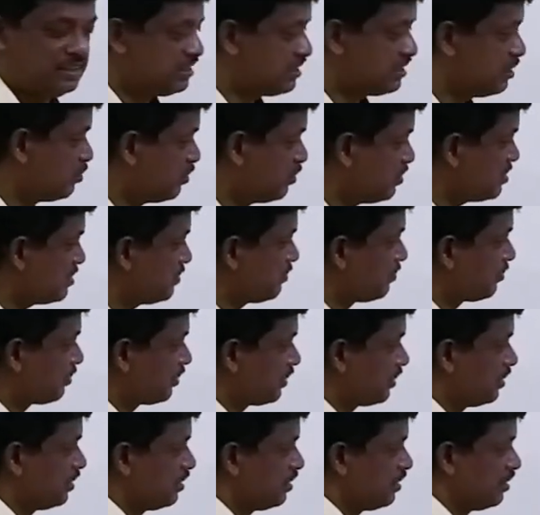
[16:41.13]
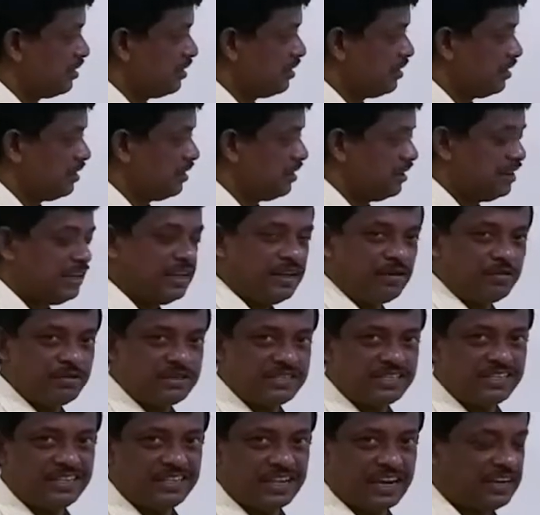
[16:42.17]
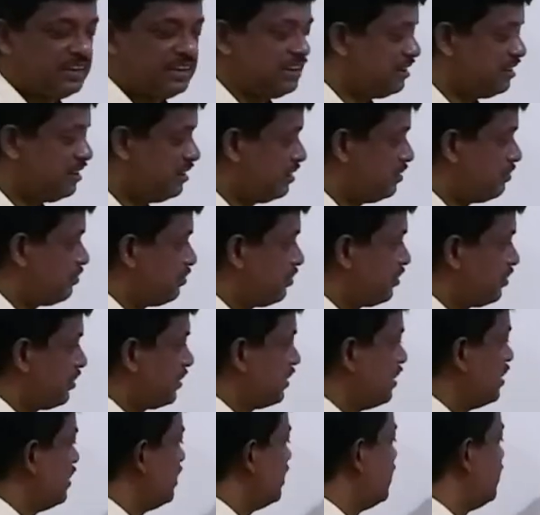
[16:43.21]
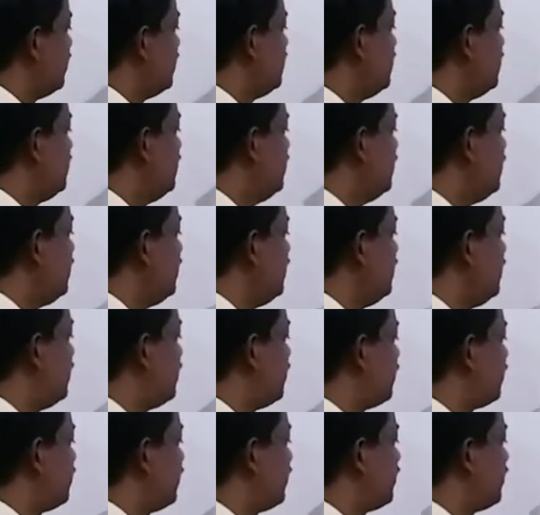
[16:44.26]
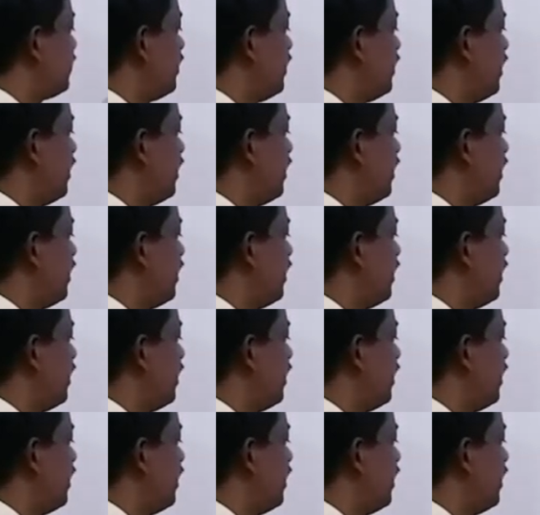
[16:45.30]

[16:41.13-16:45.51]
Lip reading: Suppose here we see that E intersection